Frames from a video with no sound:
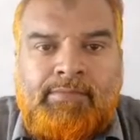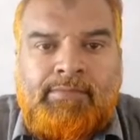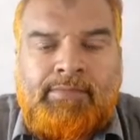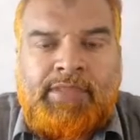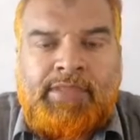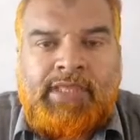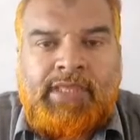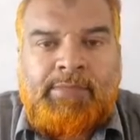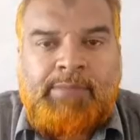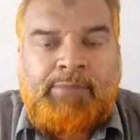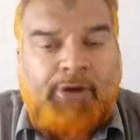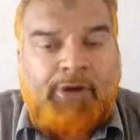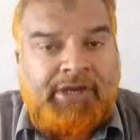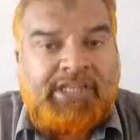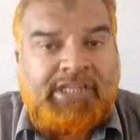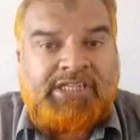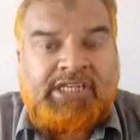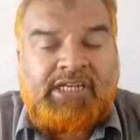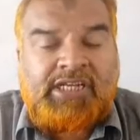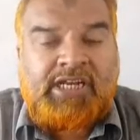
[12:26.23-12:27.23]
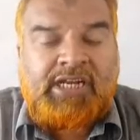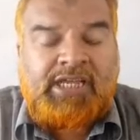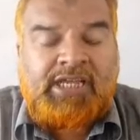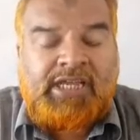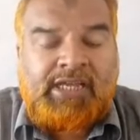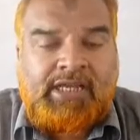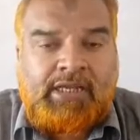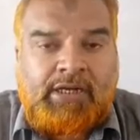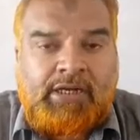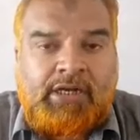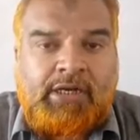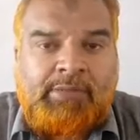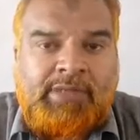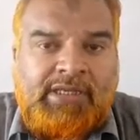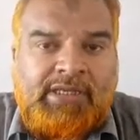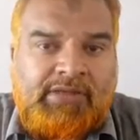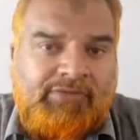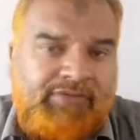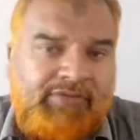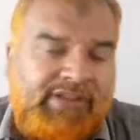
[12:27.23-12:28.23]
the body, general
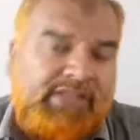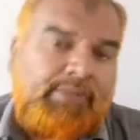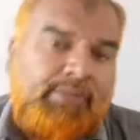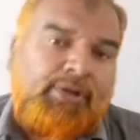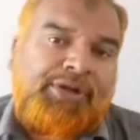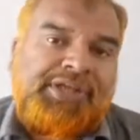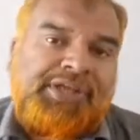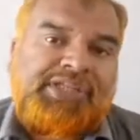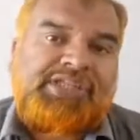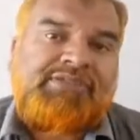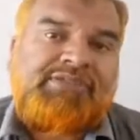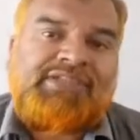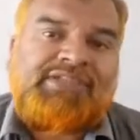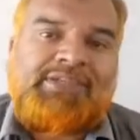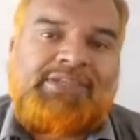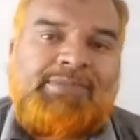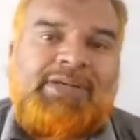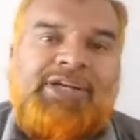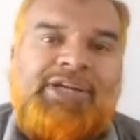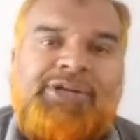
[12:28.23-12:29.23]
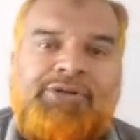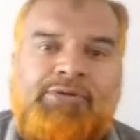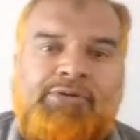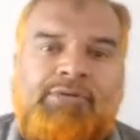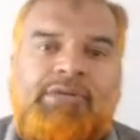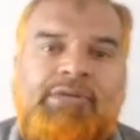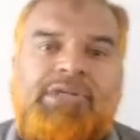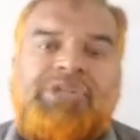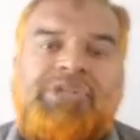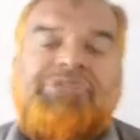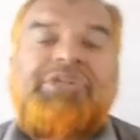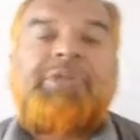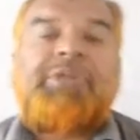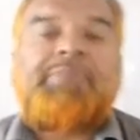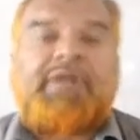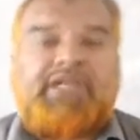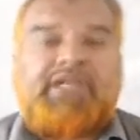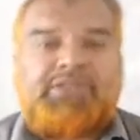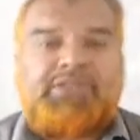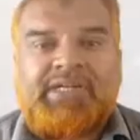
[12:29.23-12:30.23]
anatomy. Fine, the body is divisible into 3
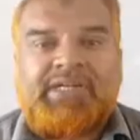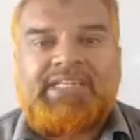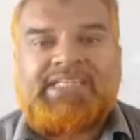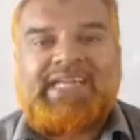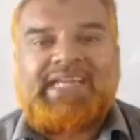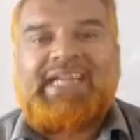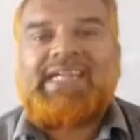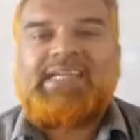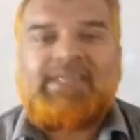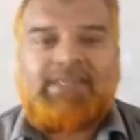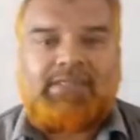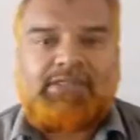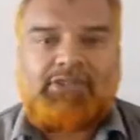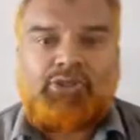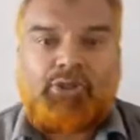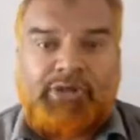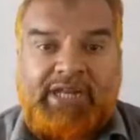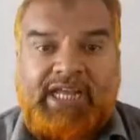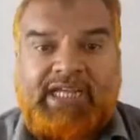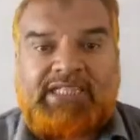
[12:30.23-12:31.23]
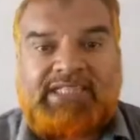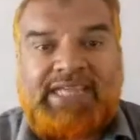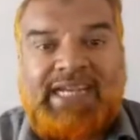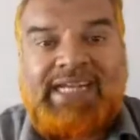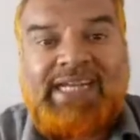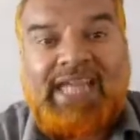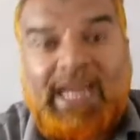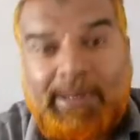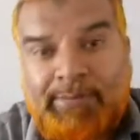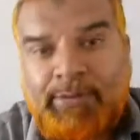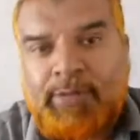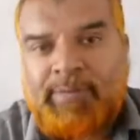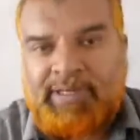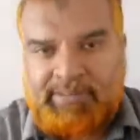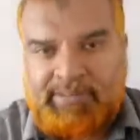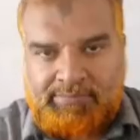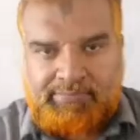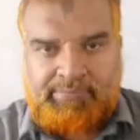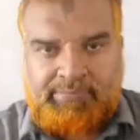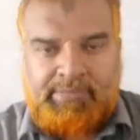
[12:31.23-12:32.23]
parts. One is head, thorax and
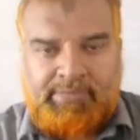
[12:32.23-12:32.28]
abdomen.